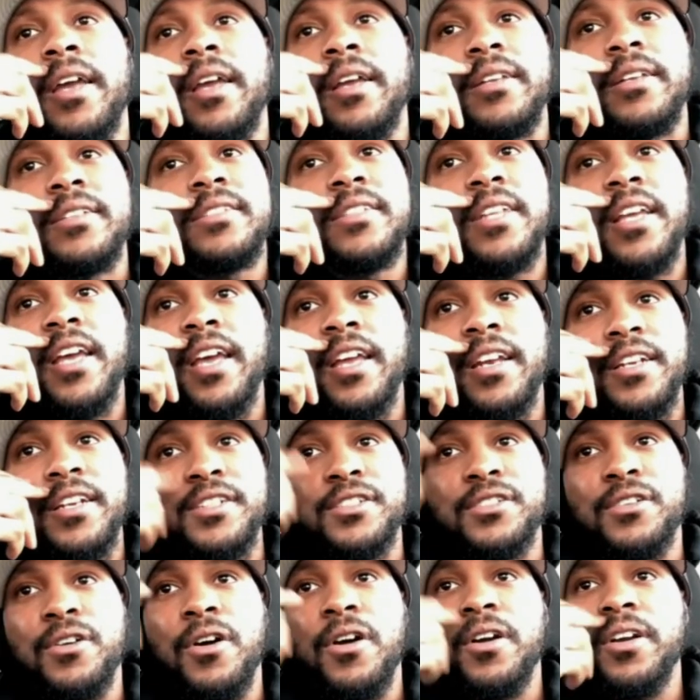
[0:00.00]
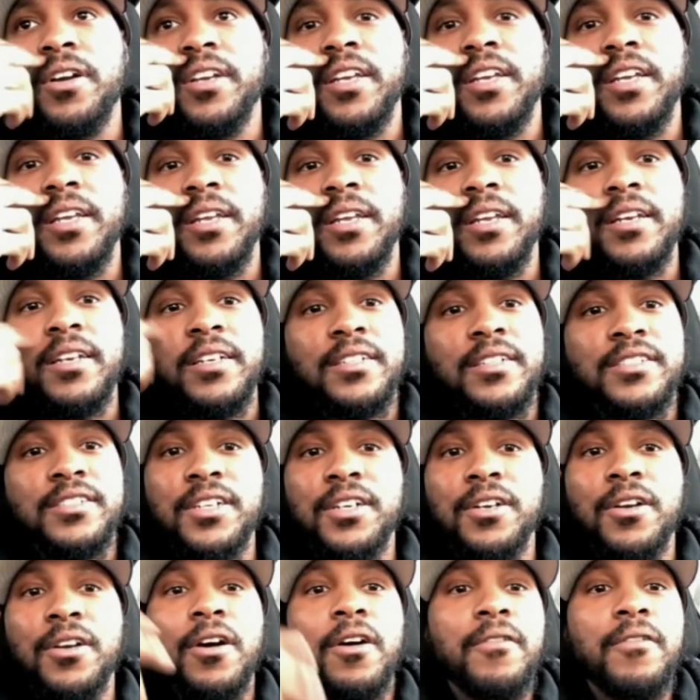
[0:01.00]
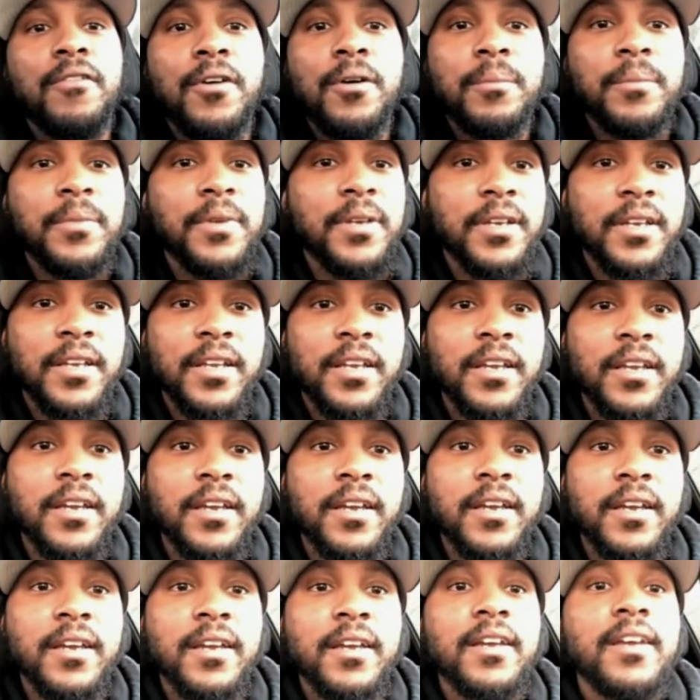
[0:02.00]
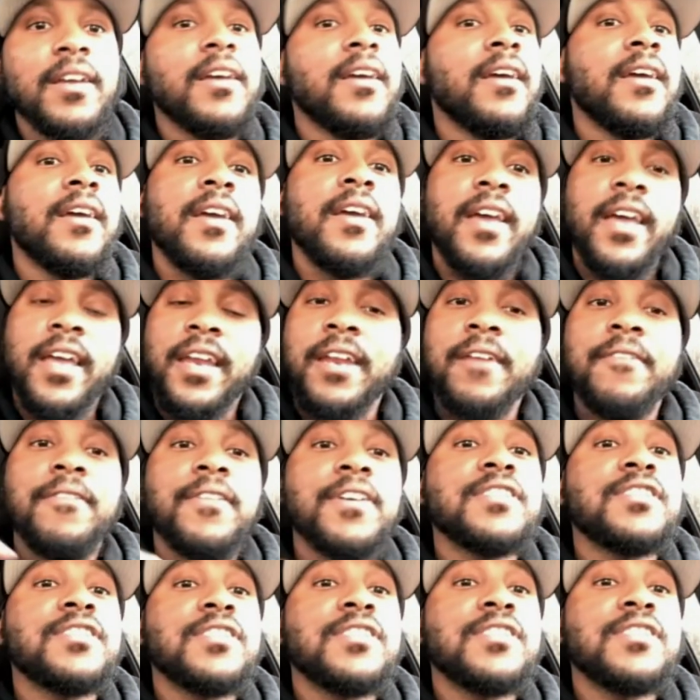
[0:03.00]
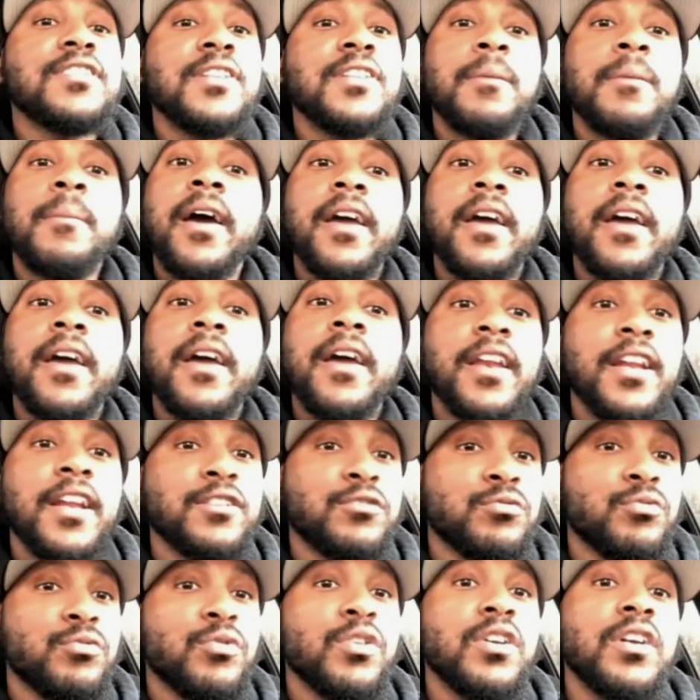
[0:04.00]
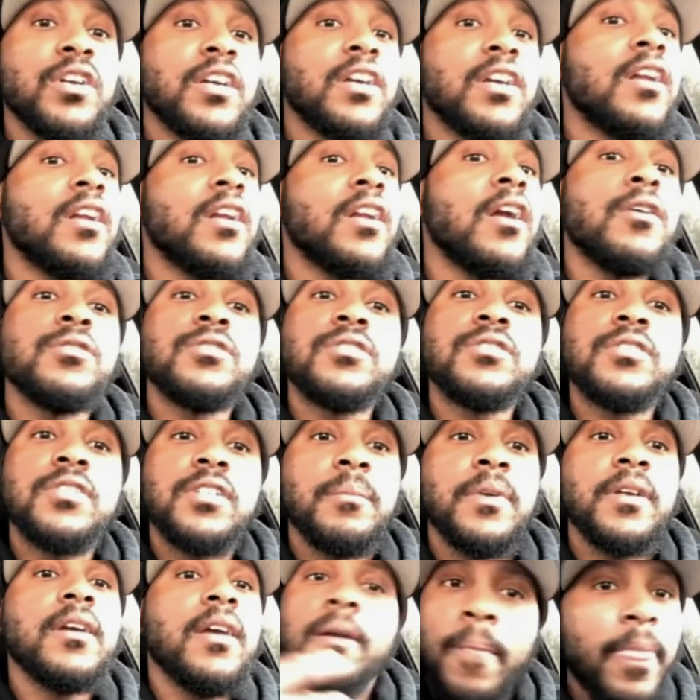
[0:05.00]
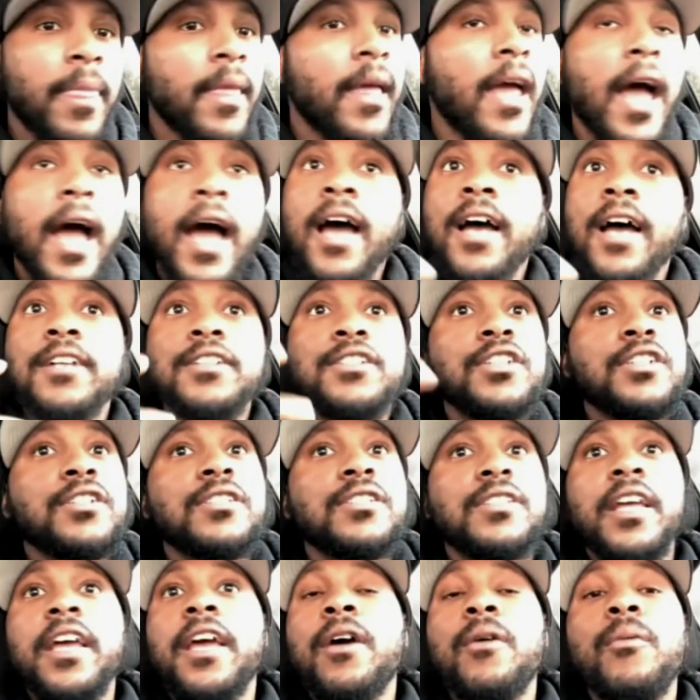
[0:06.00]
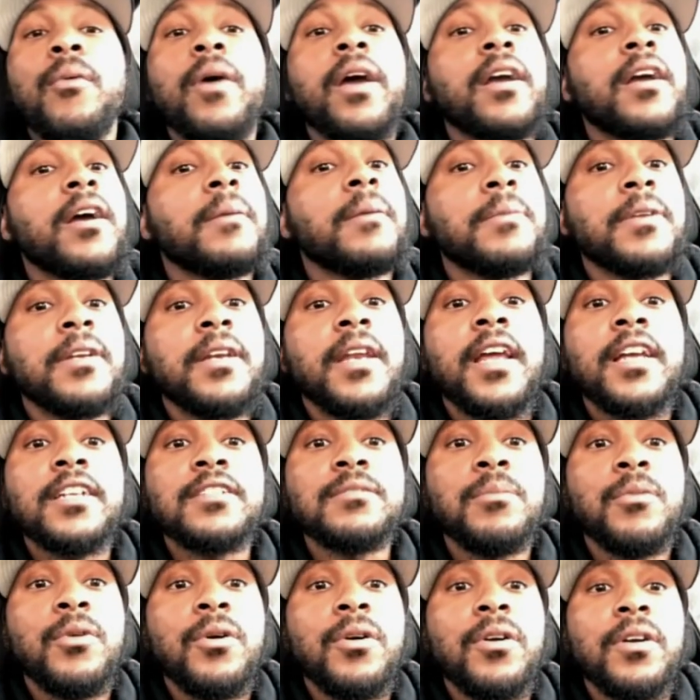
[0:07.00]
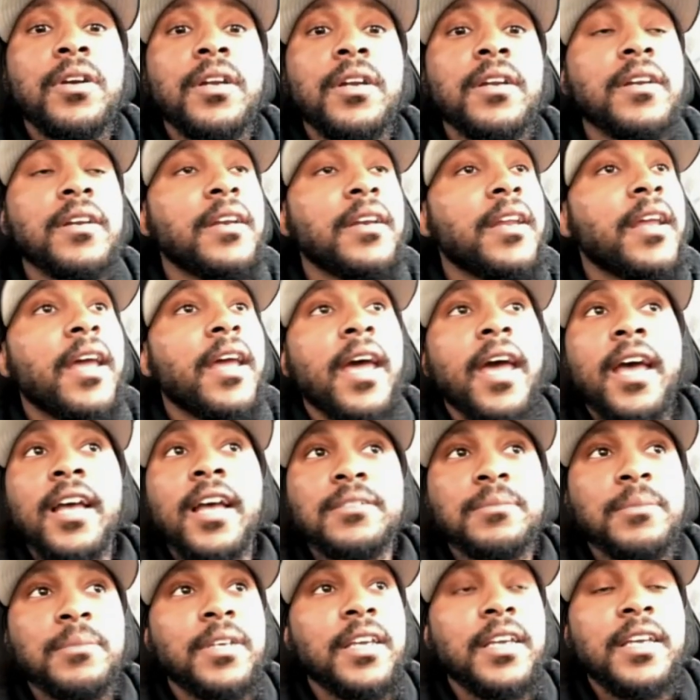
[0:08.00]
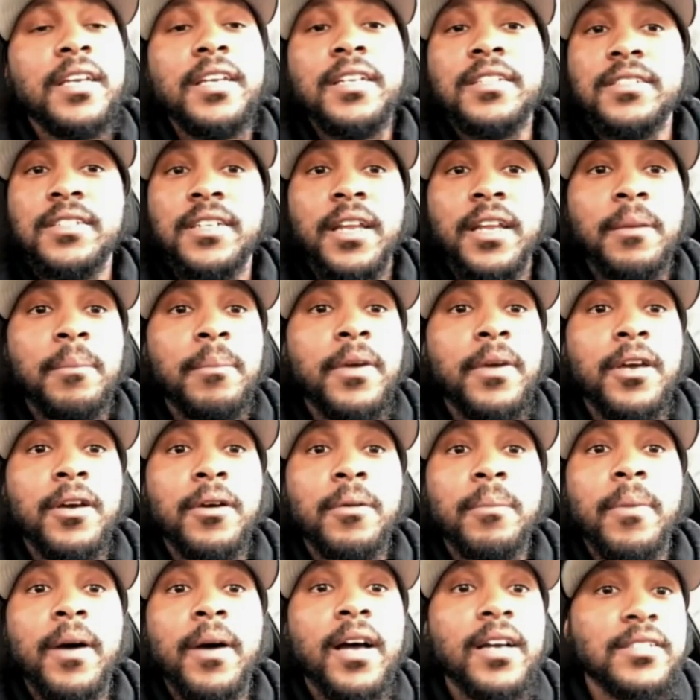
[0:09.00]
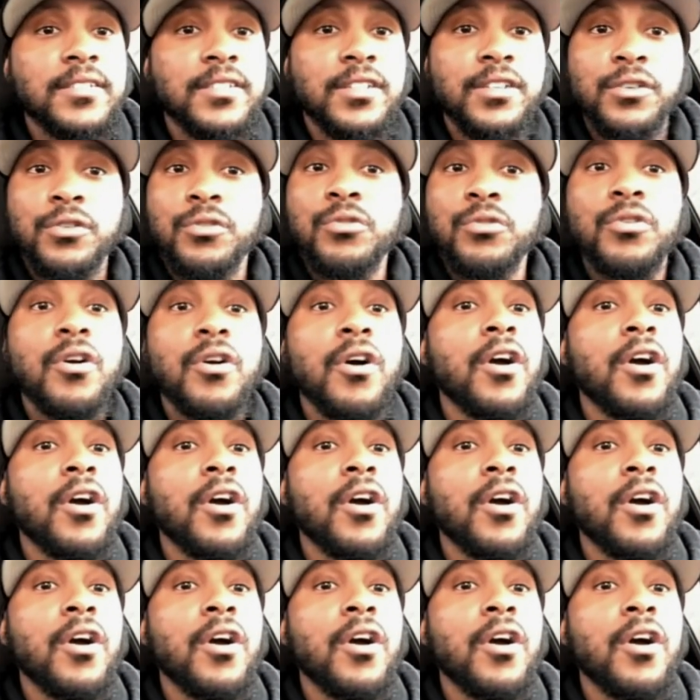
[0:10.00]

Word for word: this car, man, I can't stand this car. It didn't shut off on me again. And if it's somebody that's people. really close to mm-hmm. me, I just they wake up the next morning, they have some keys in their